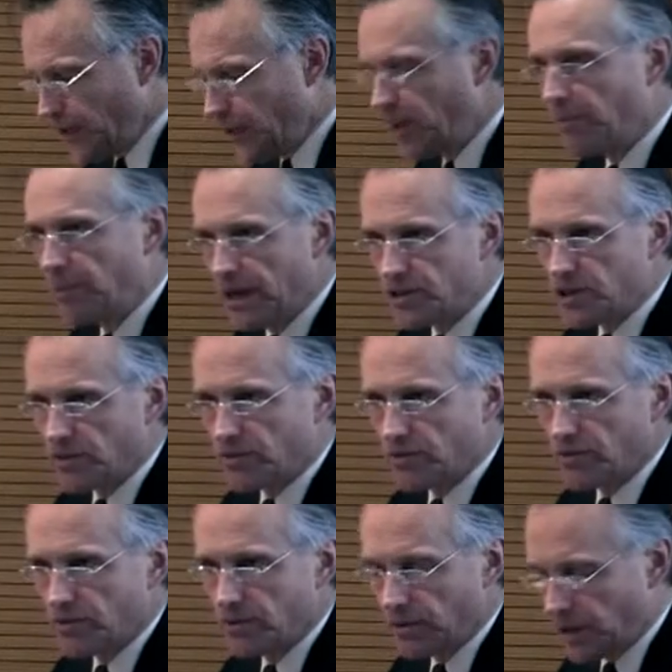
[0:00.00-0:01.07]
The amount
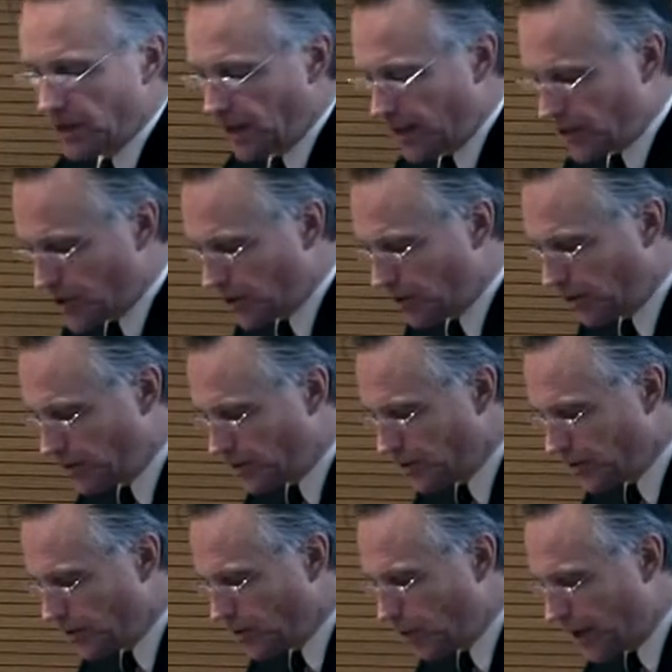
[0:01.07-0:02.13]
of household
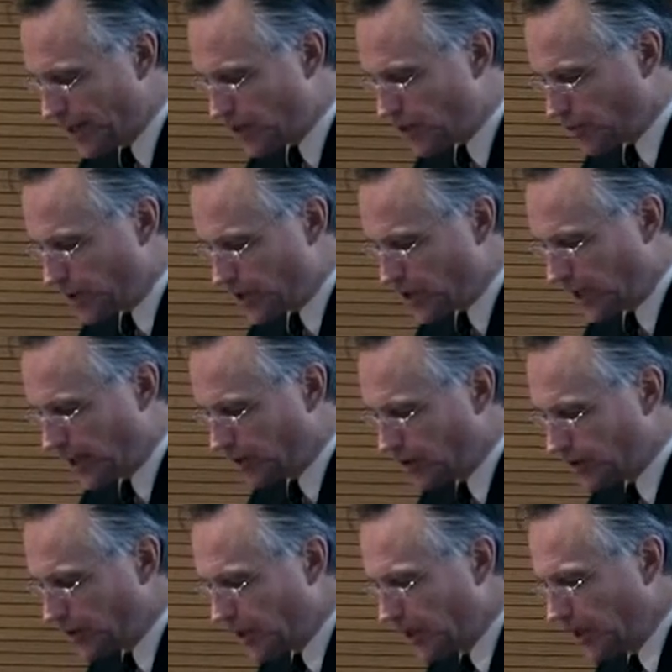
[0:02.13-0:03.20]
waste
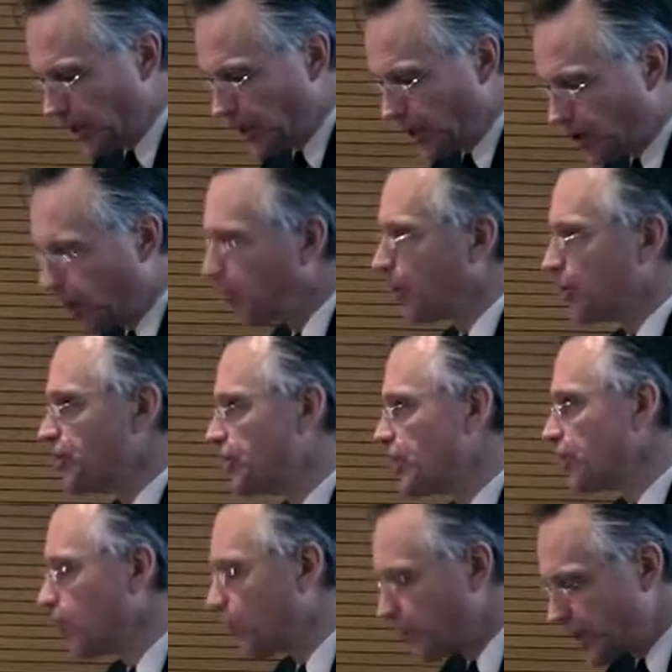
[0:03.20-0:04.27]
recycled,
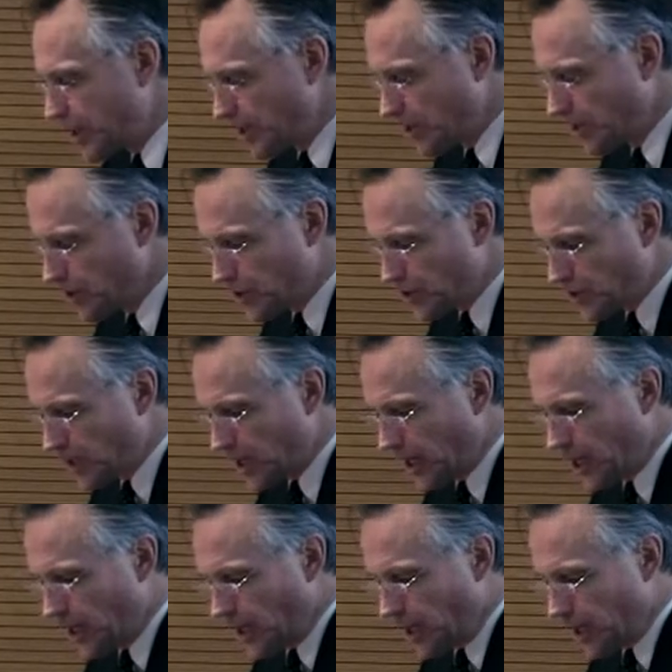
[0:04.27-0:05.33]
composted or reused
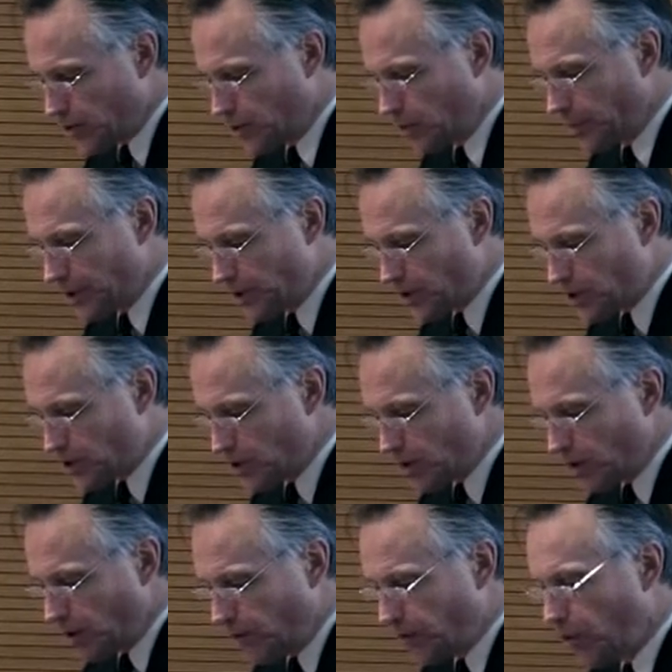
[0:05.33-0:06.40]
is almost
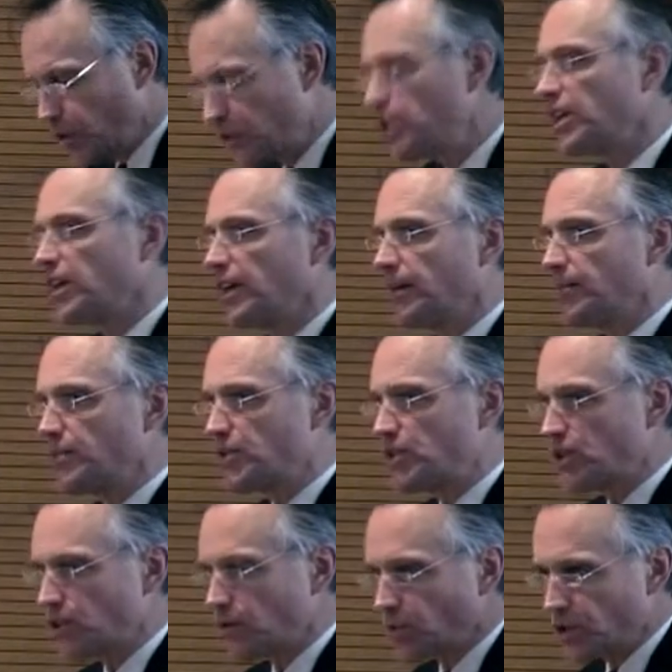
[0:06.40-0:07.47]
four
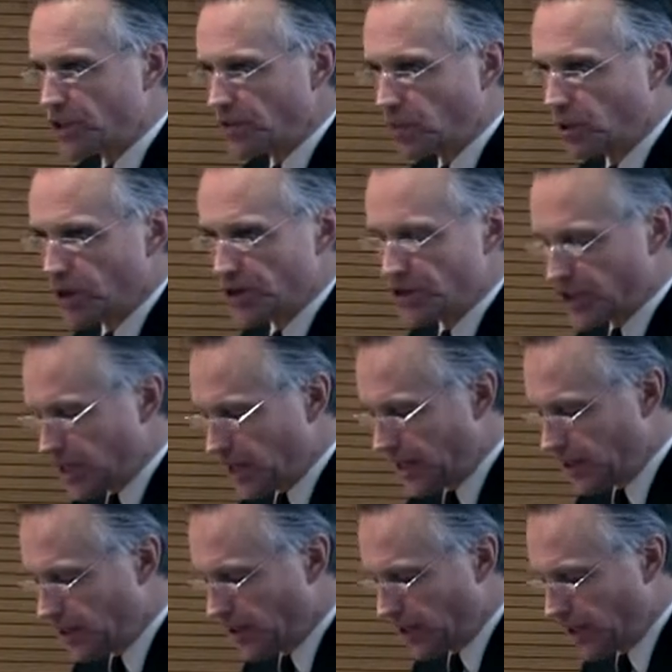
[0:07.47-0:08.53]
times what it was
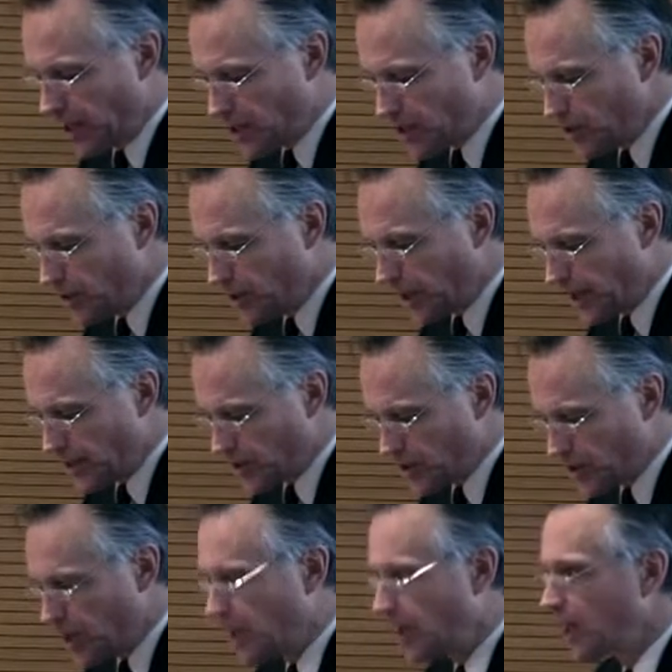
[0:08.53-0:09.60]
in the year
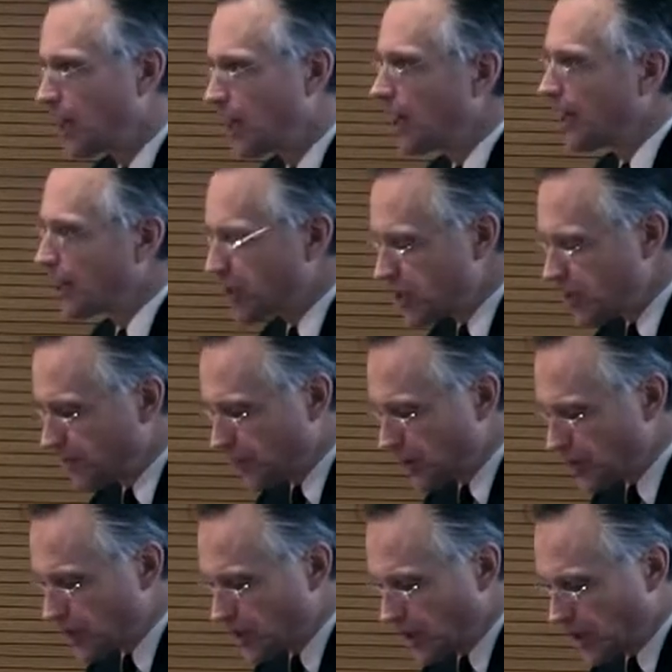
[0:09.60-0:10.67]
2000, an
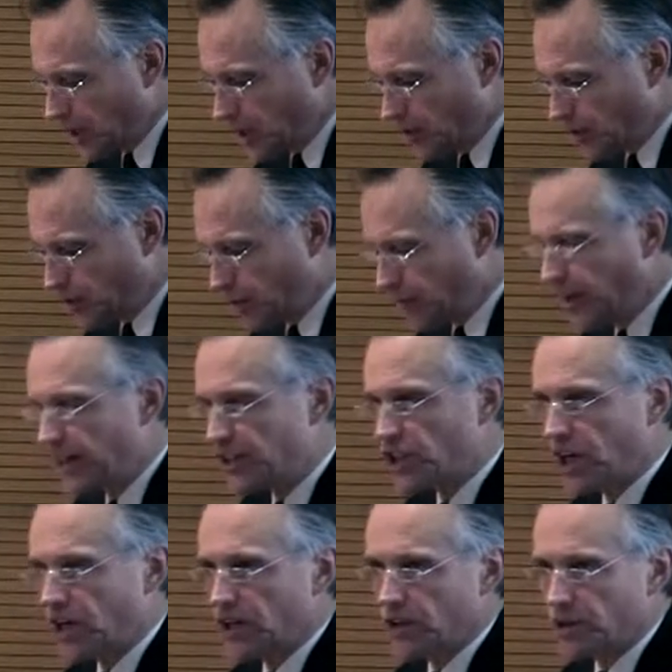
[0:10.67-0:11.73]
achievement that
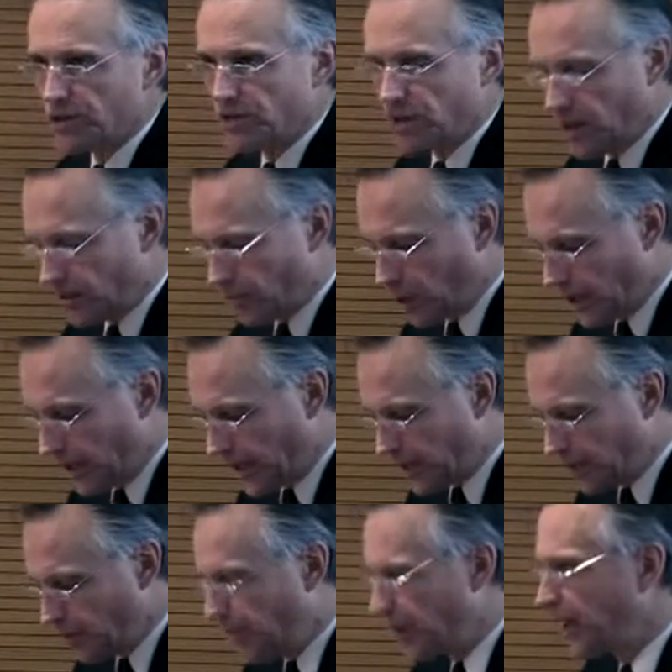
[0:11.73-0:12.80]
reflects a lot of hard
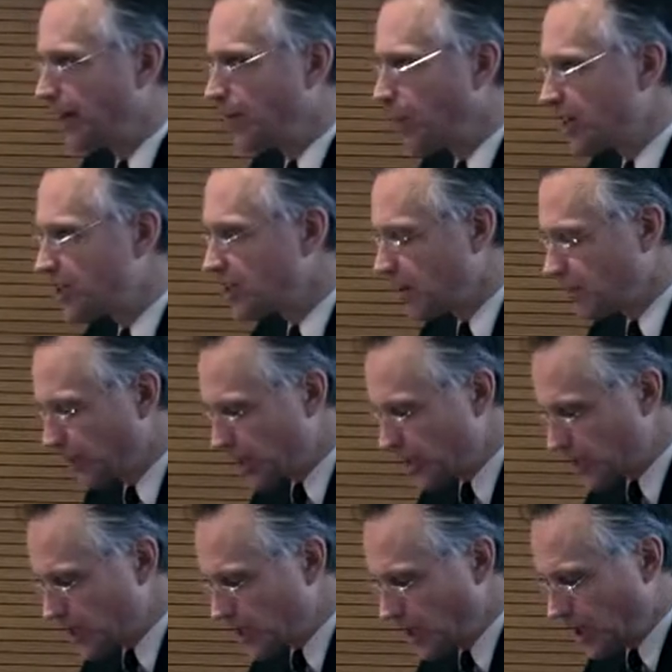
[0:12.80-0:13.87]
work by waste
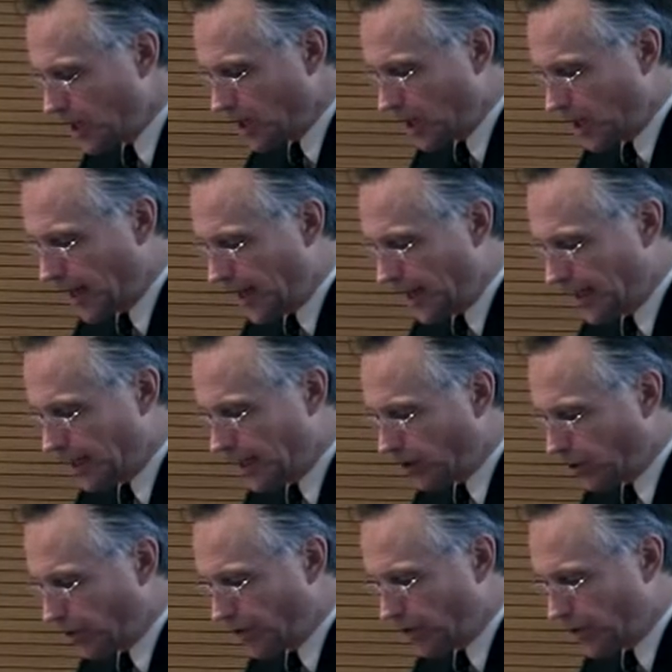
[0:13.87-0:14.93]
companies and
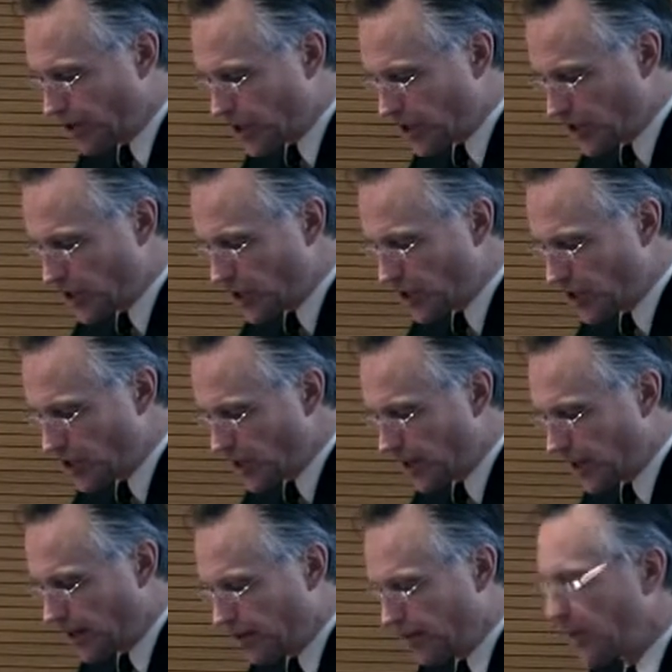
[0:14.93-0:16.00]
local authorities and the
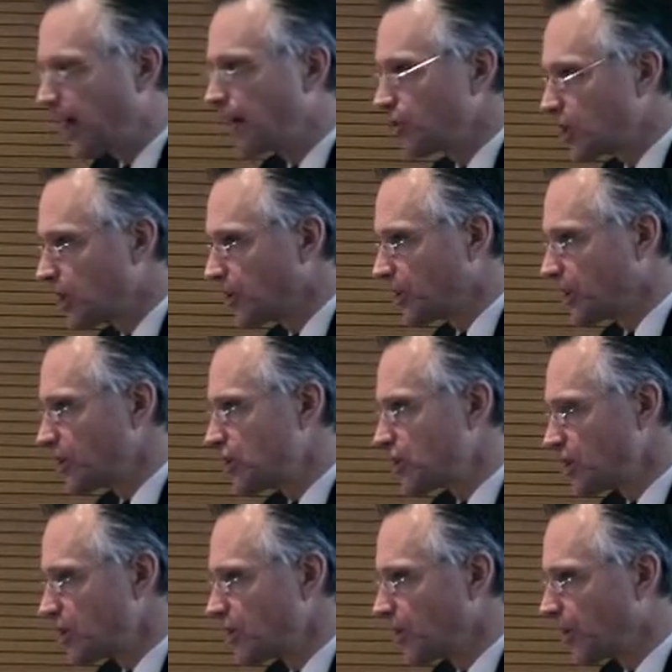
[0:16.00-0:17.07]
desire of householders
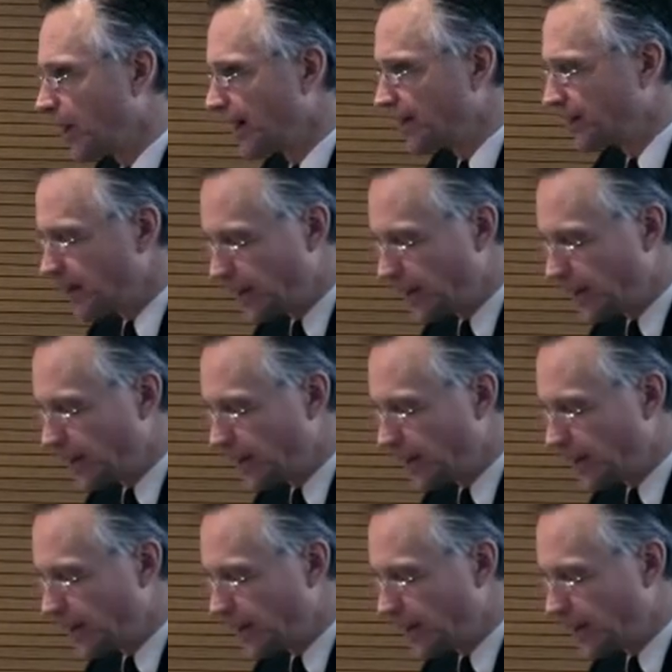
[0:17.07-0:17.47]
to do the right